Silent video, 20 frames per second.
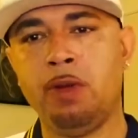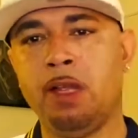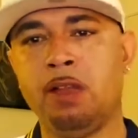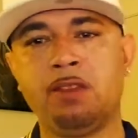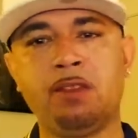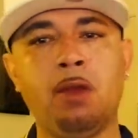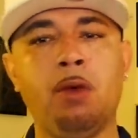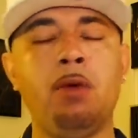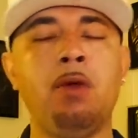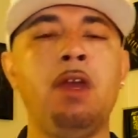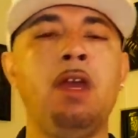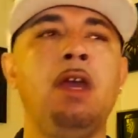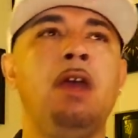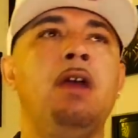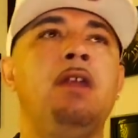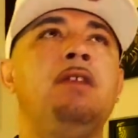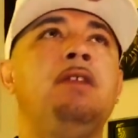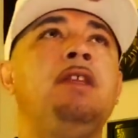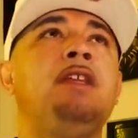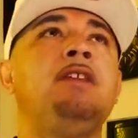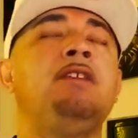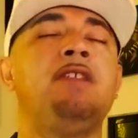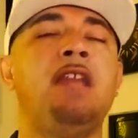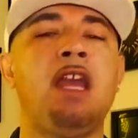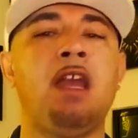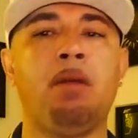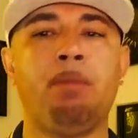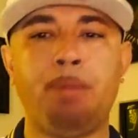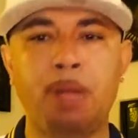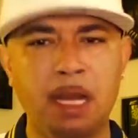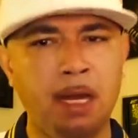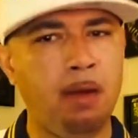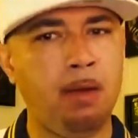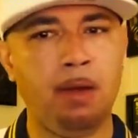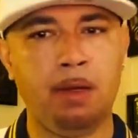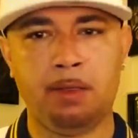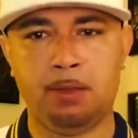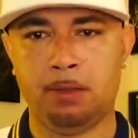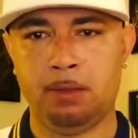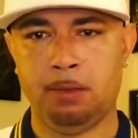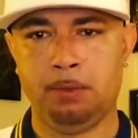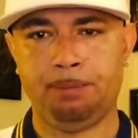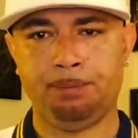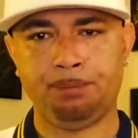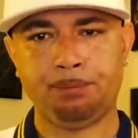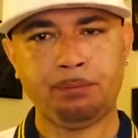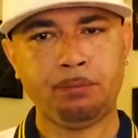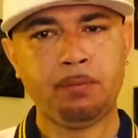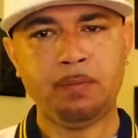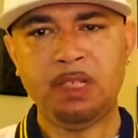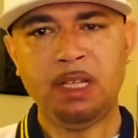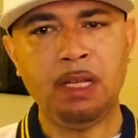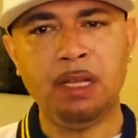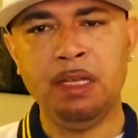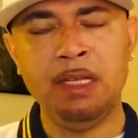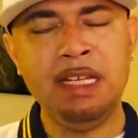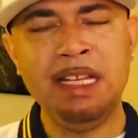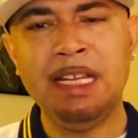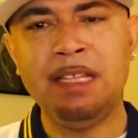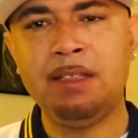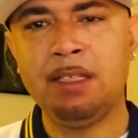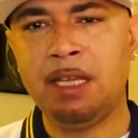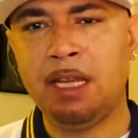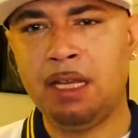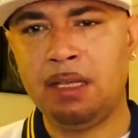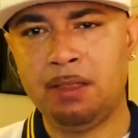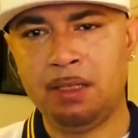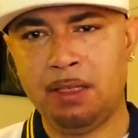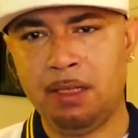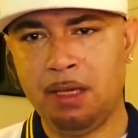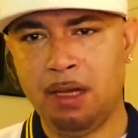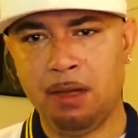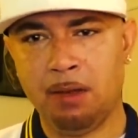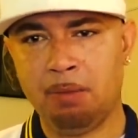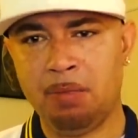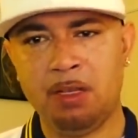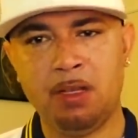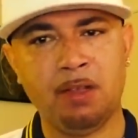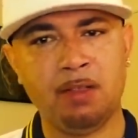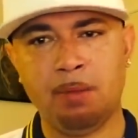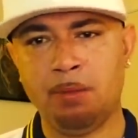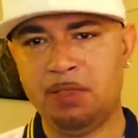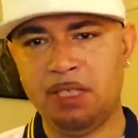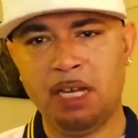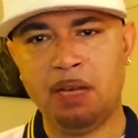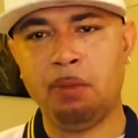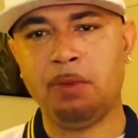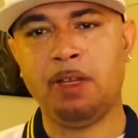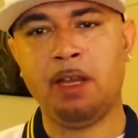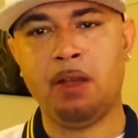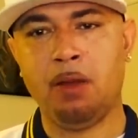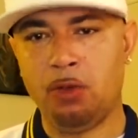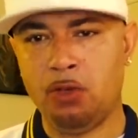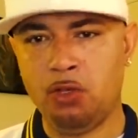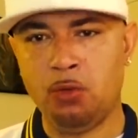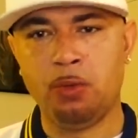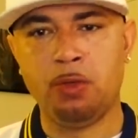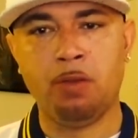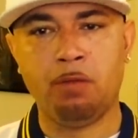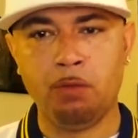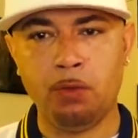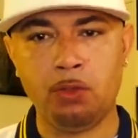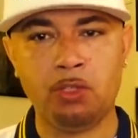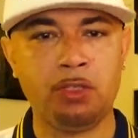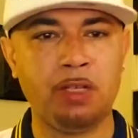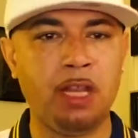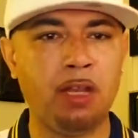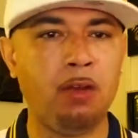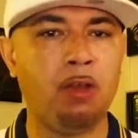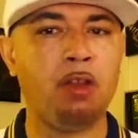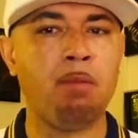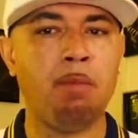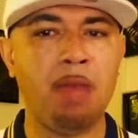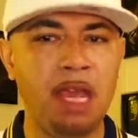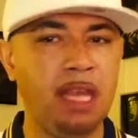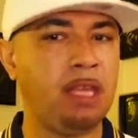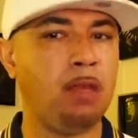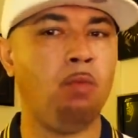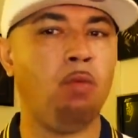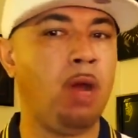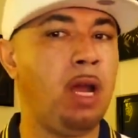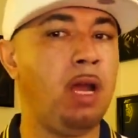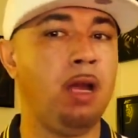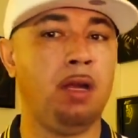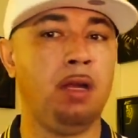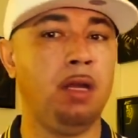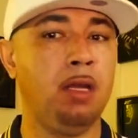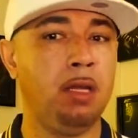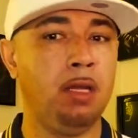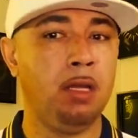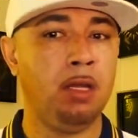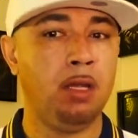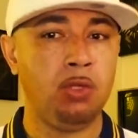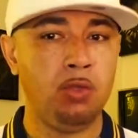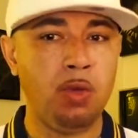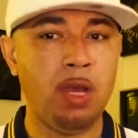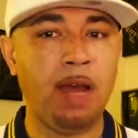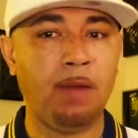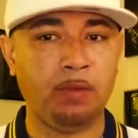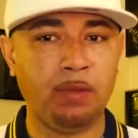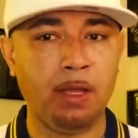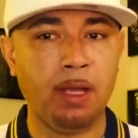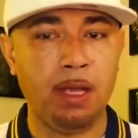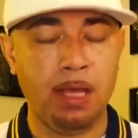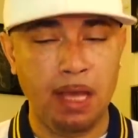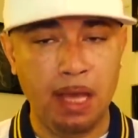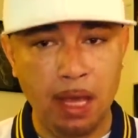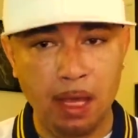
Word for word: that. So these damn parents needed to get it together because I'm telling you what they're going to do in the future. They're going to make it where you have to